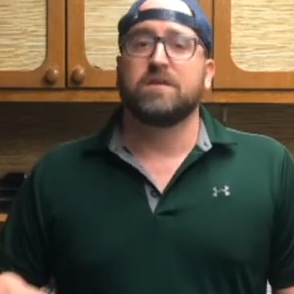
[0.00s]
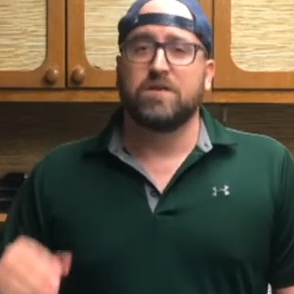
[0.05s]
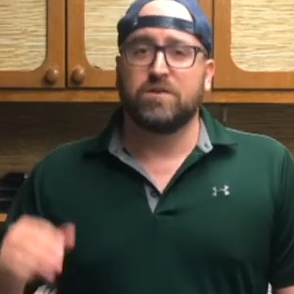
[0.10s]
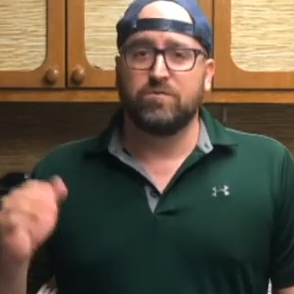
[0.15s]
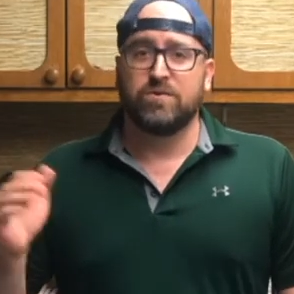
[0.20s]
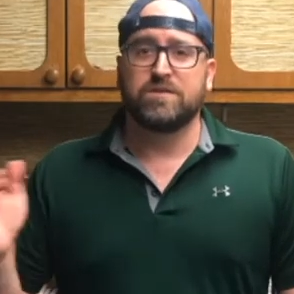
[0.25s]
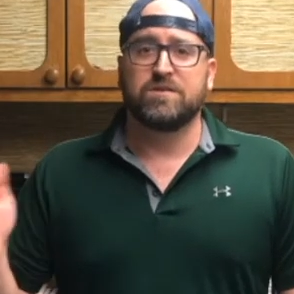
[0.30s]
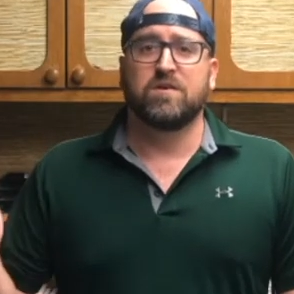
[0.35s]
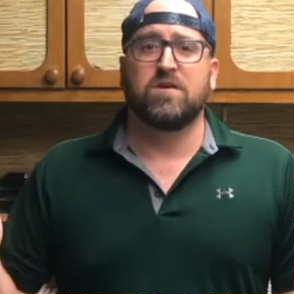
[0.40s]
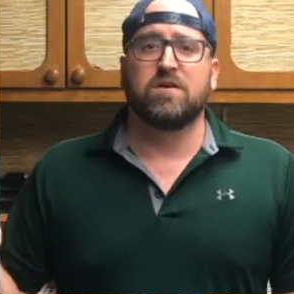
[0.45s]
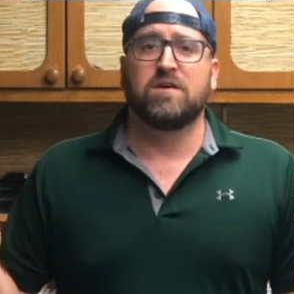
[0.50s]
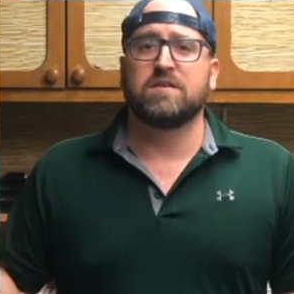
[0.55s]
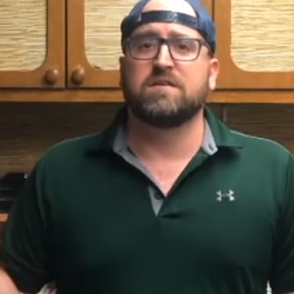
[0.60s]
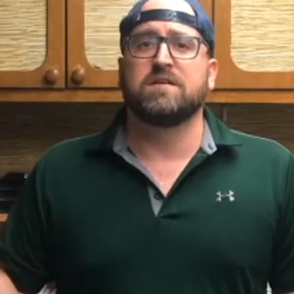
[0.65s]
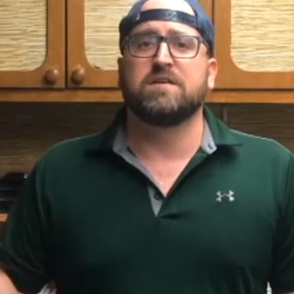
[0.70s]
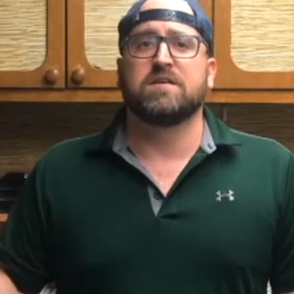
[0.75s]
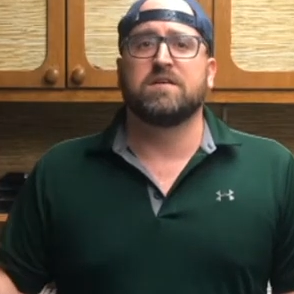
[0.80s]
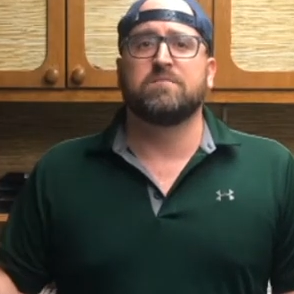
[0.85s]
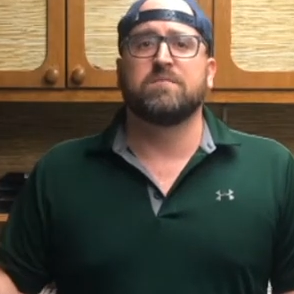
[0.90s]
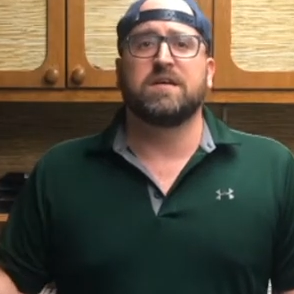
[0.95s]
you retarget
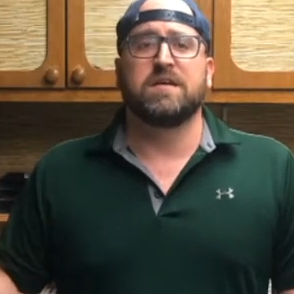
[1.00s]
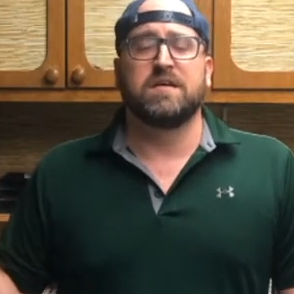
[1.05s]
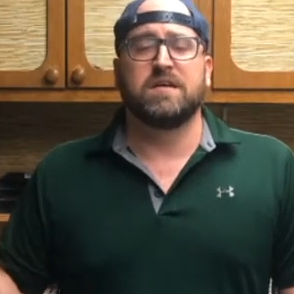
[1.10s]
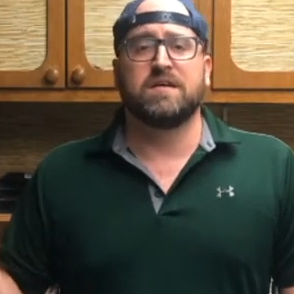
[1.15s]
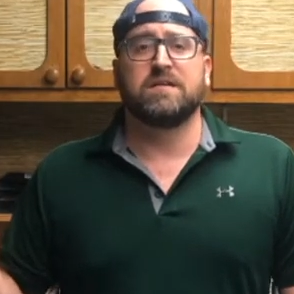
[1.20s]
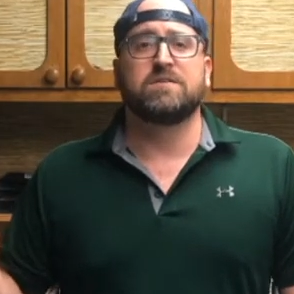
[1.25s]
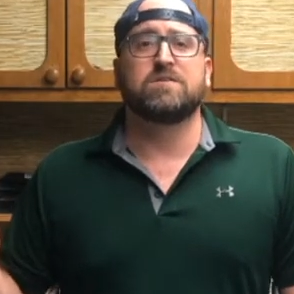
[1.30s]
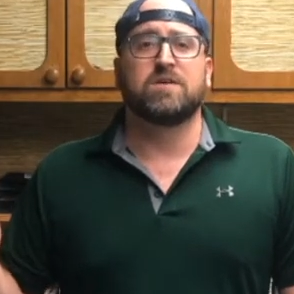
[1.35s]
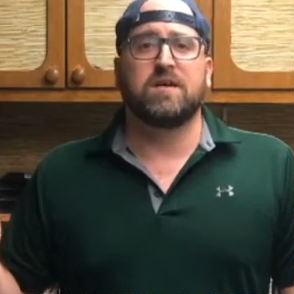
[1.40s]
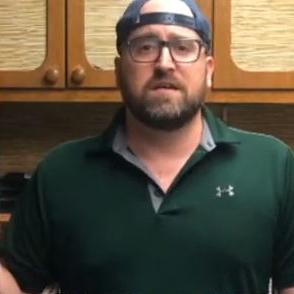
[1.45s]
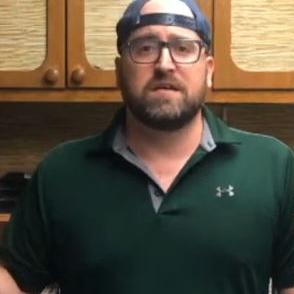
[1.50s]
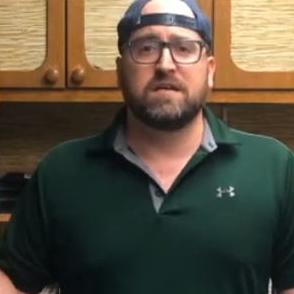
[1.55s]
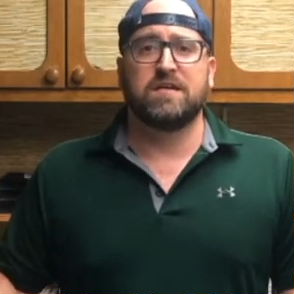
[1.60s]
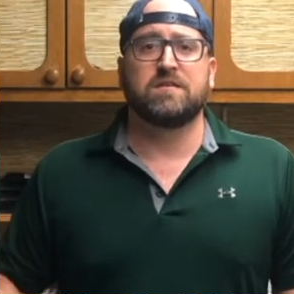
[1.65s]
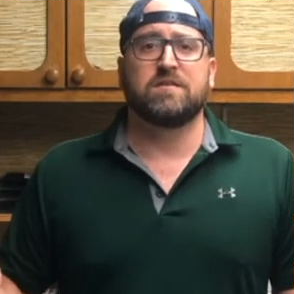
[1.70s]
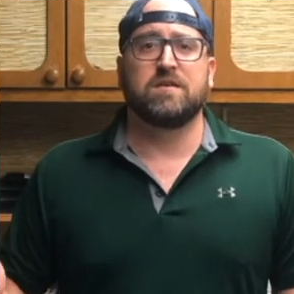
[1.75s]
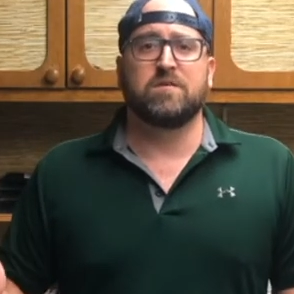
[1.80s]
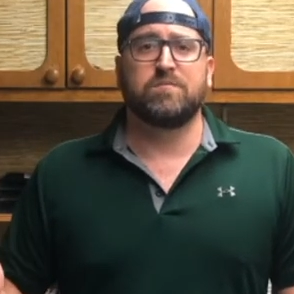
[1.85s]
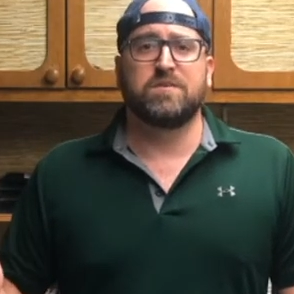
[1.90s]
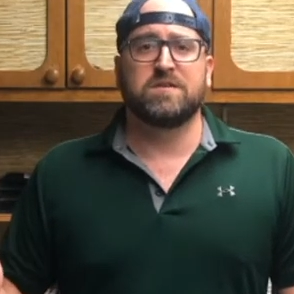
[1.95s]
them and try to
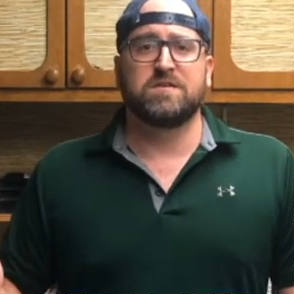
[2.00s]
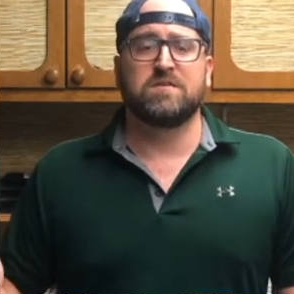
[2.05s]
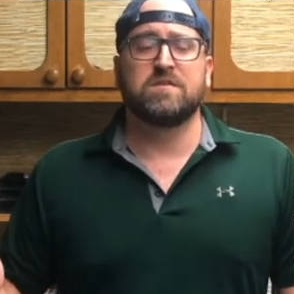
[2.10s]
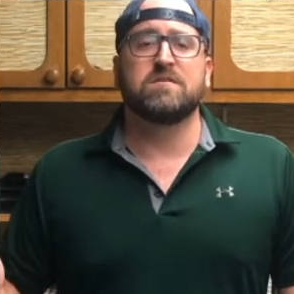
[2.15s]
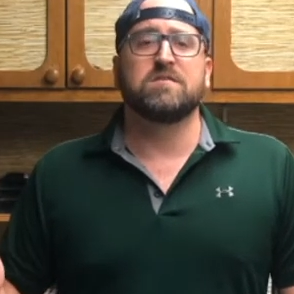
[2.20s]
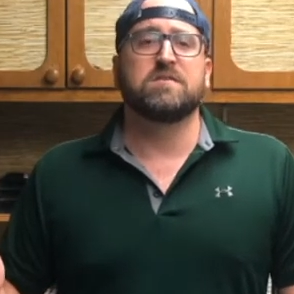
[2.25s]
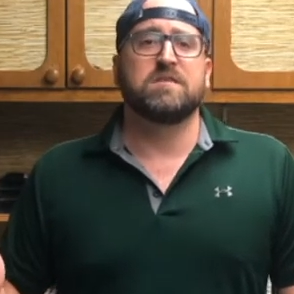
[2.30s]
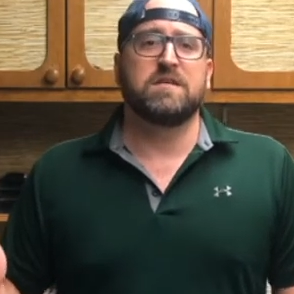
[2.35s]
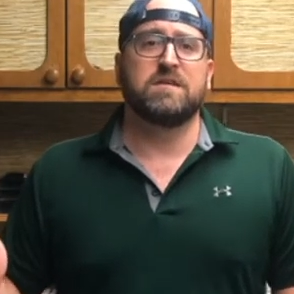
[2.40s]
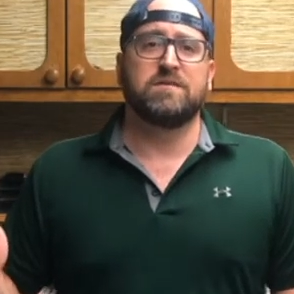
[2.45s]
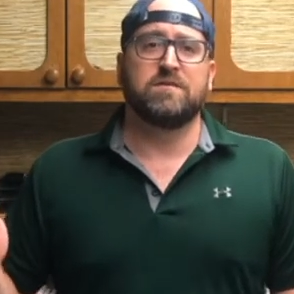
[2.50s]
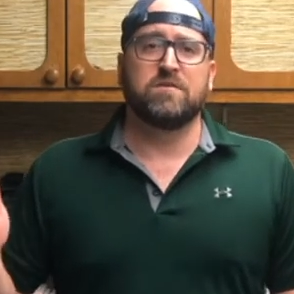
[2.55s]
get their business,